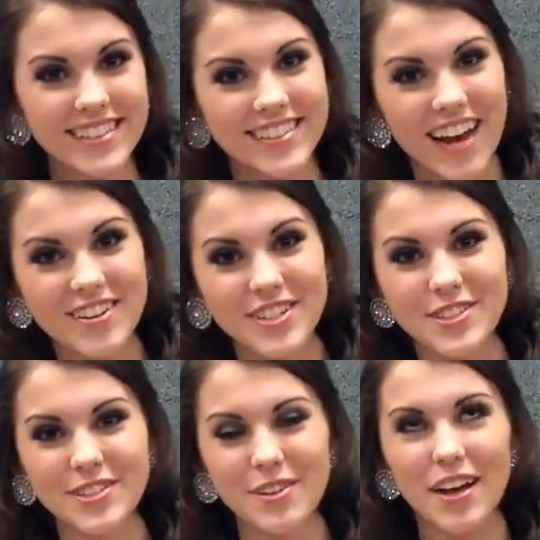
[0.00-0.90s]

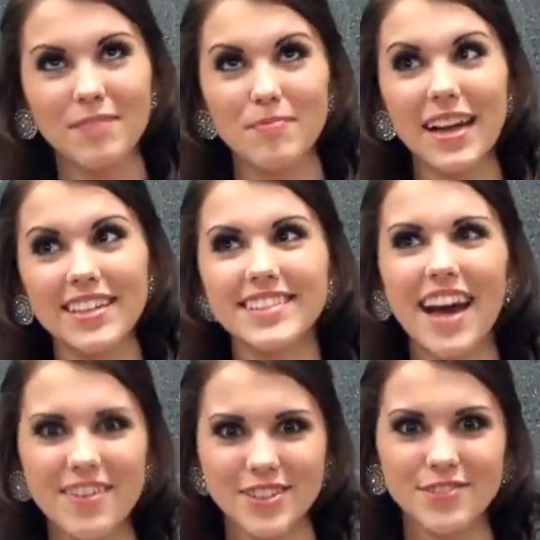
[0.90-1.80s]
Cyrus, a Miley
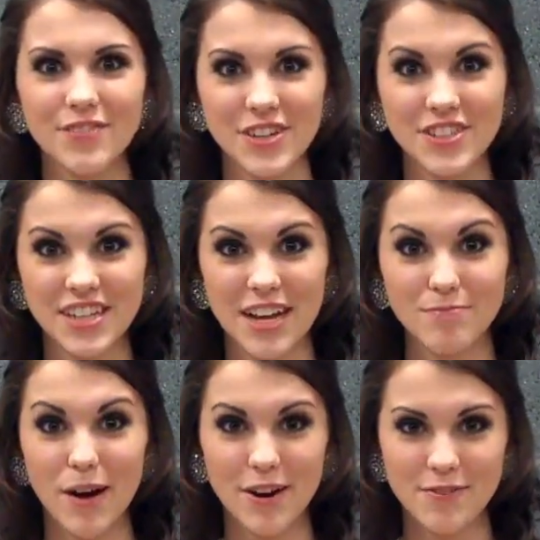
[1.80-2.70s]
Cyrus version of
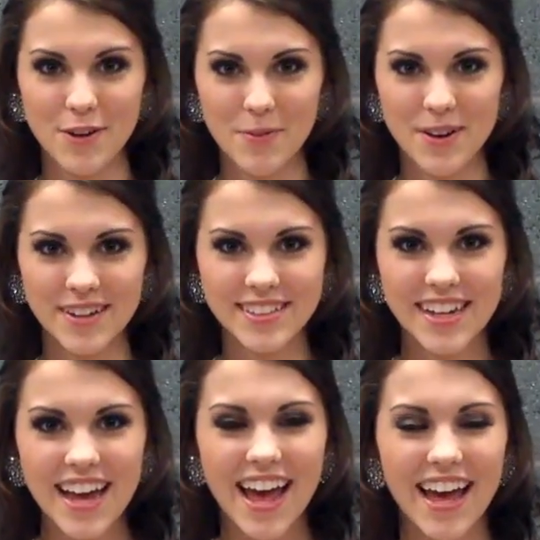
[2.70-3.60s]
Part of Your World.
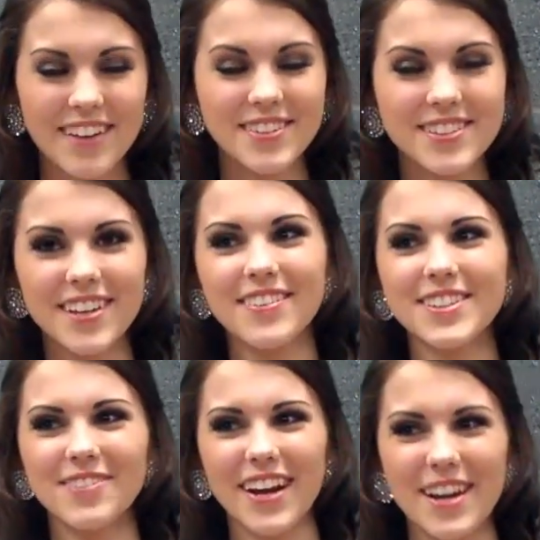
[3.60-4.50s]
And it was so
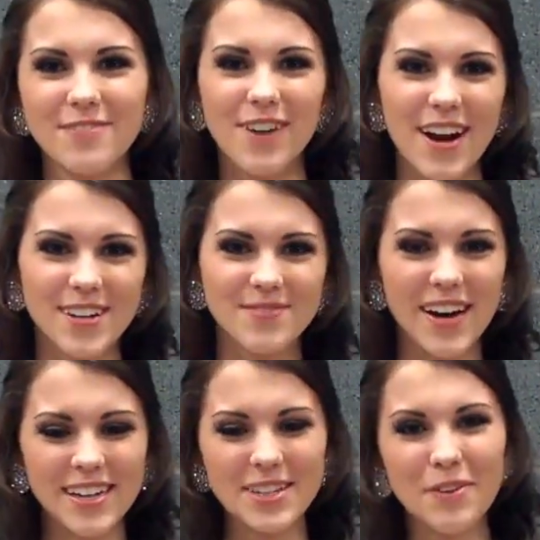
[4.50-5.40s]
much fun. I rocked
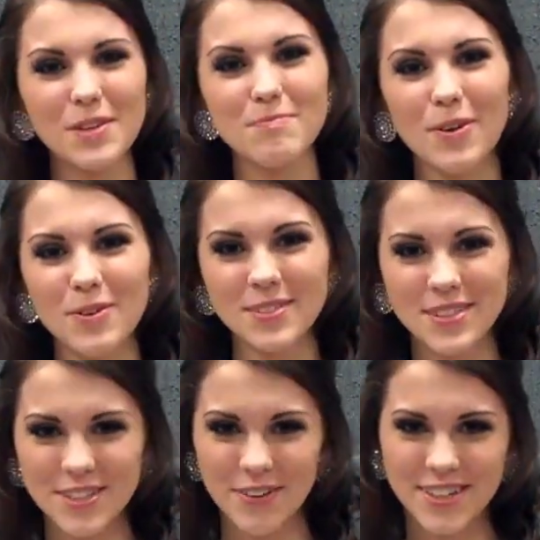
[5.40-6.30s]
my Tony Bowles
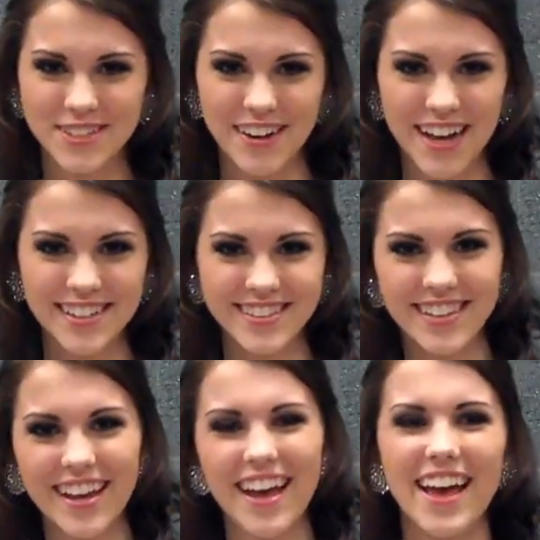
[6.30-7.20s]
short dress,
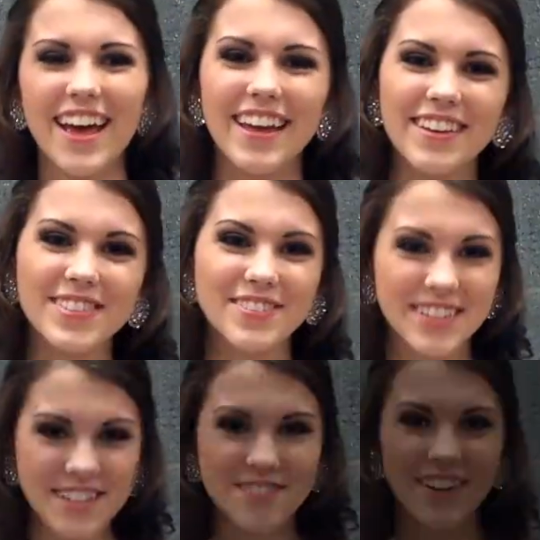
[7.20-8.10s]
and it was
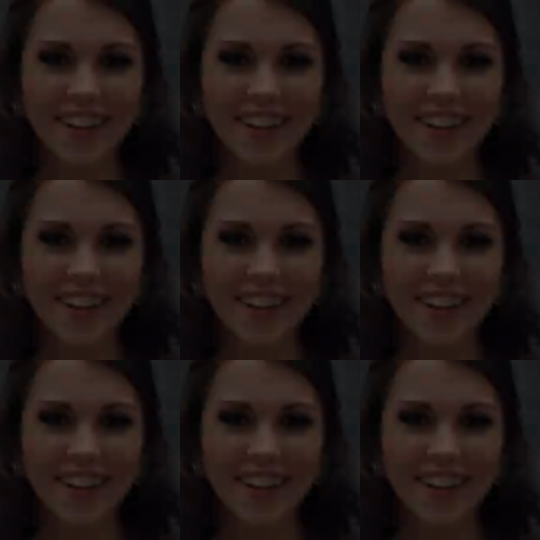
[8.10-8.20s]
really fun.